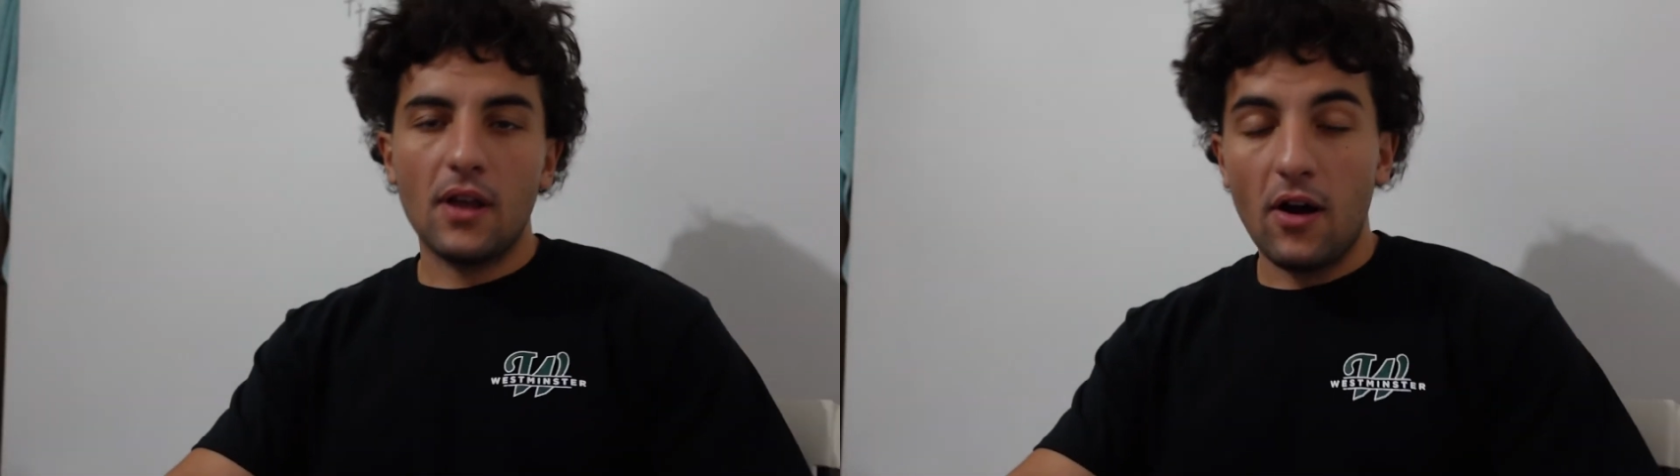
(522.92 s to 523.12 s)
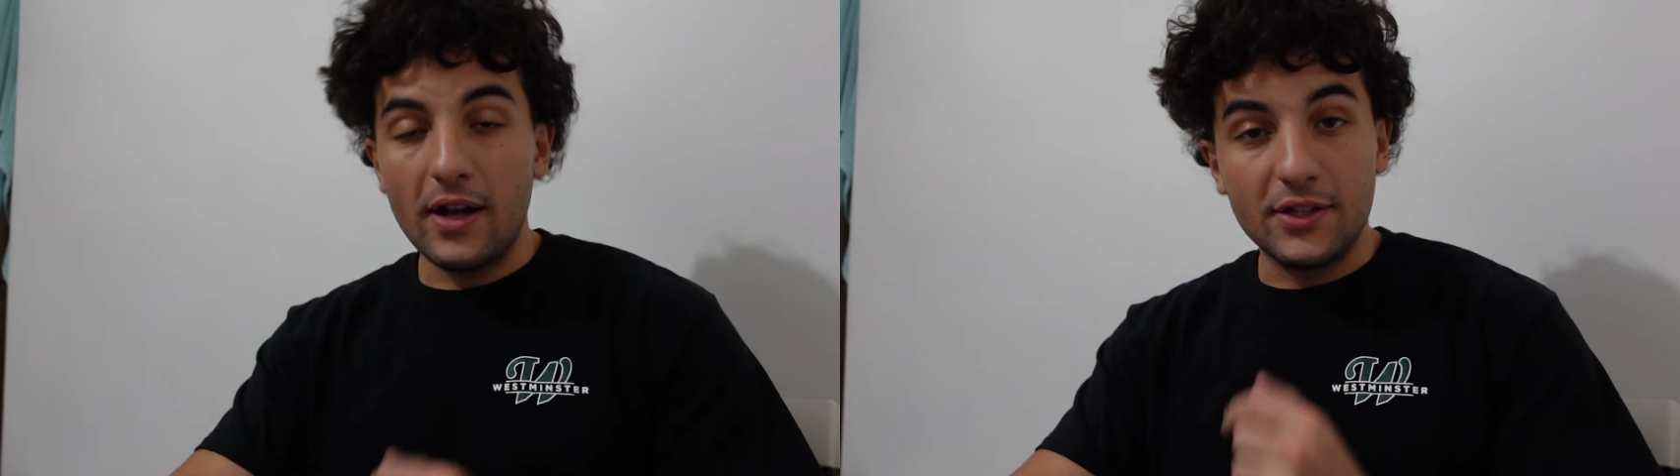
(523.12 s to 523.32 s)

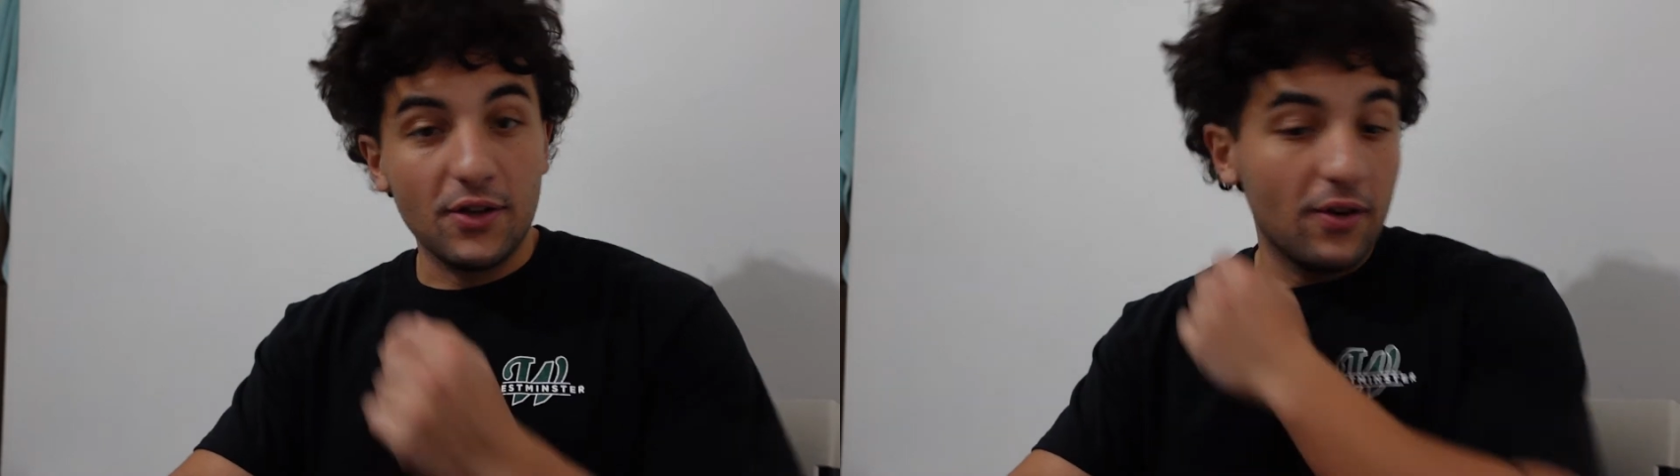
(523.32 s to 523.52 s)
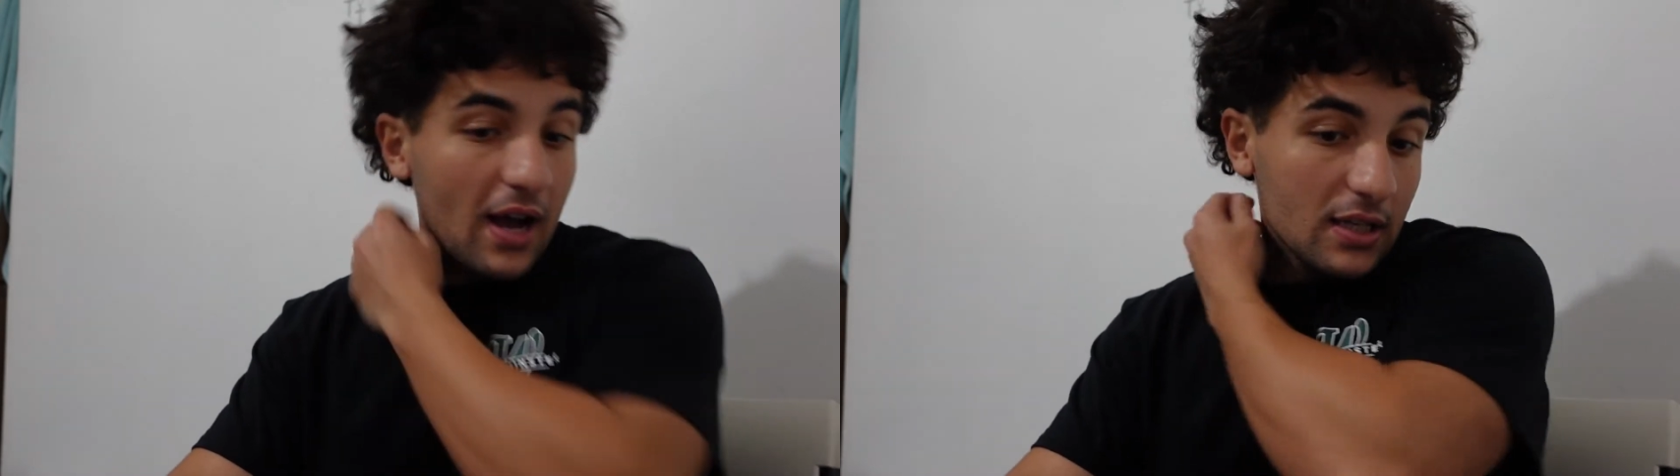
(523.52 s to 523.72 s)
Alright,
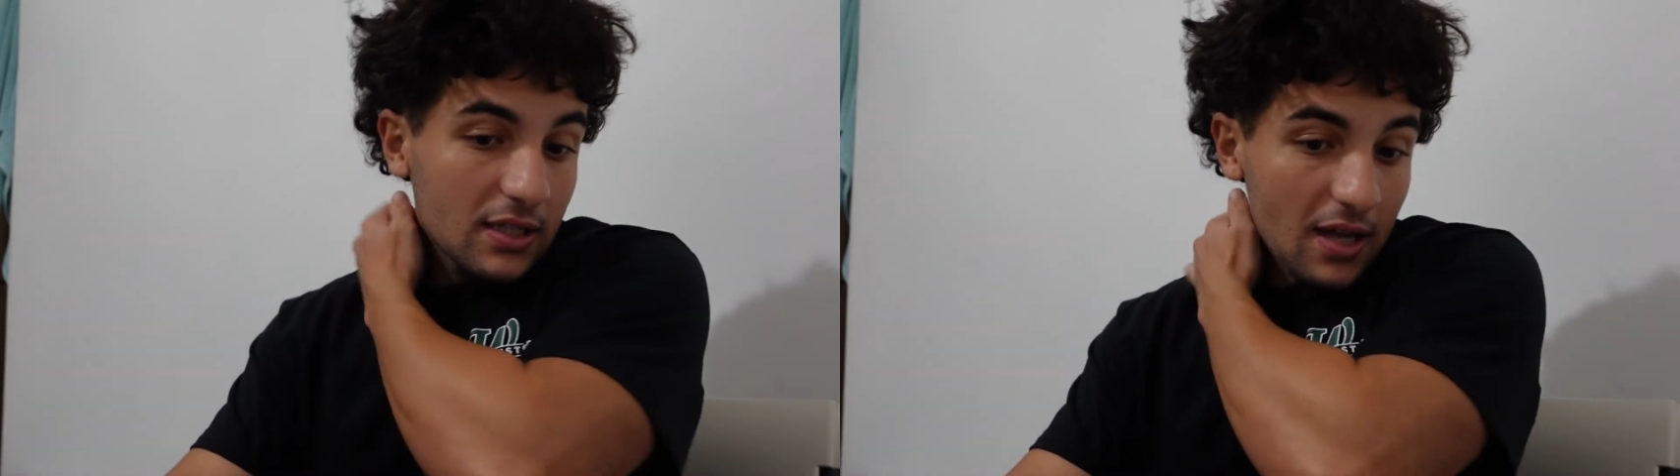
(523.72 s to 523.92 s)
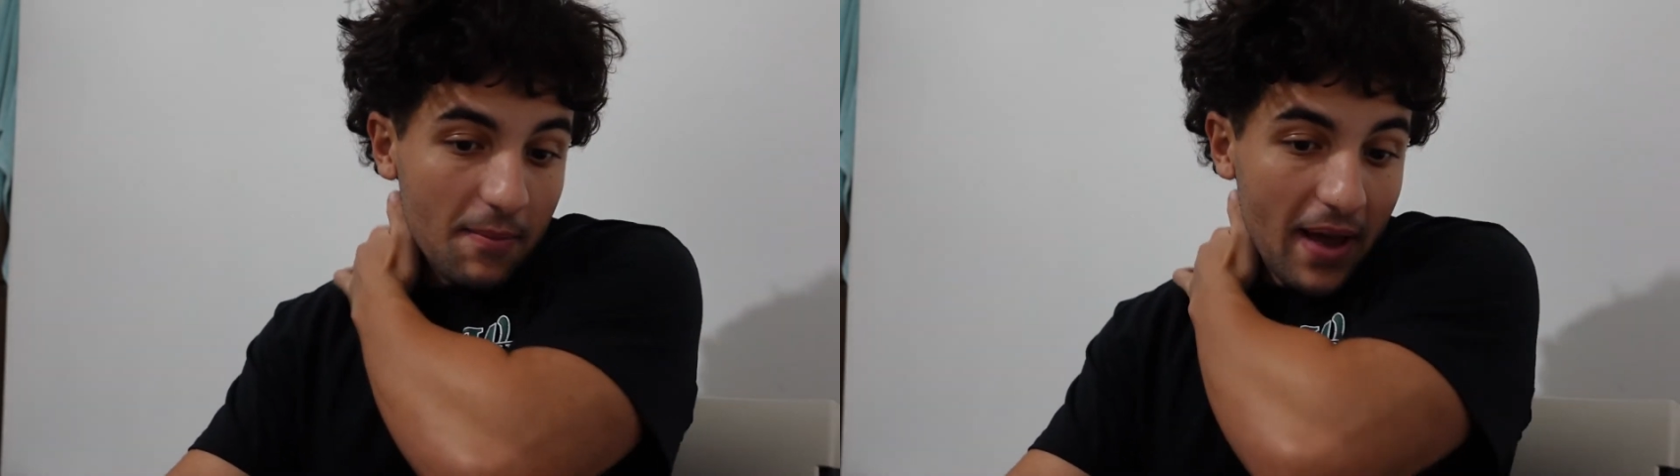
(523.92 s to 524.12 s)
so I
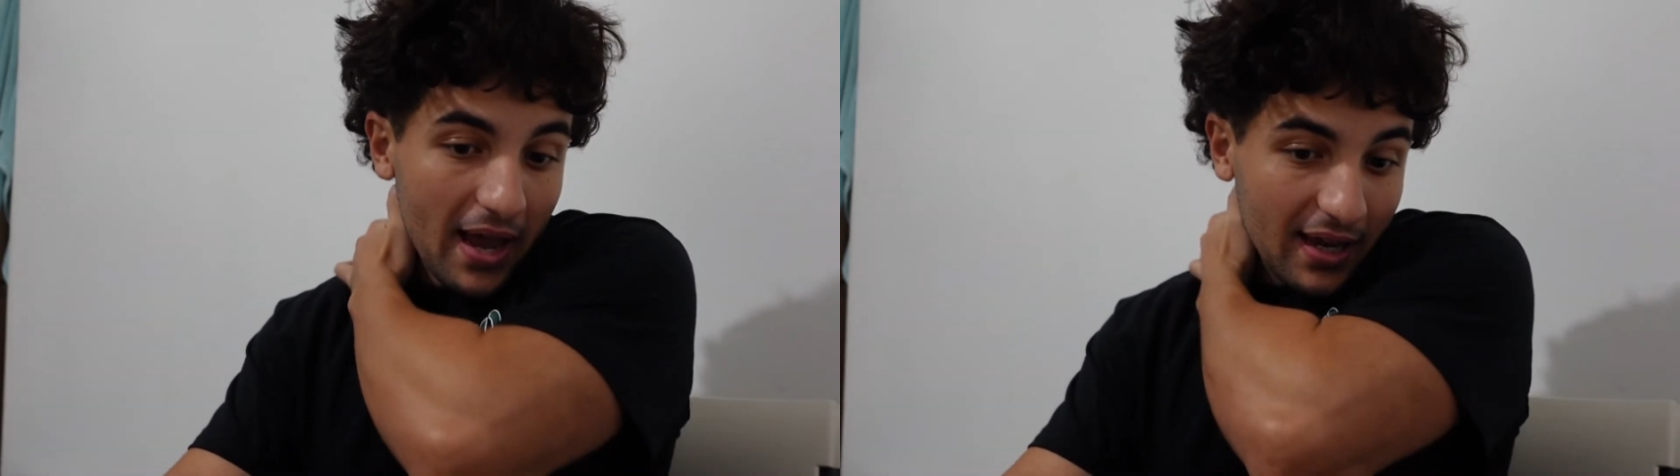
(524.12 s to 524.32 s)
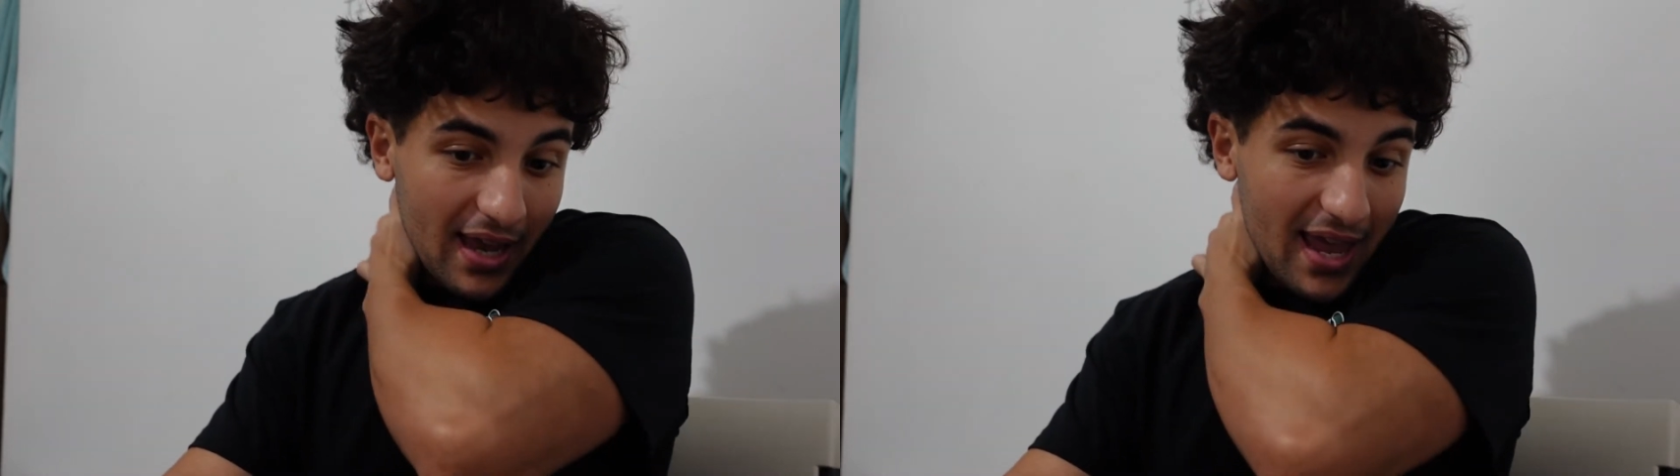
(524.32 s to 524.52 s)
just got back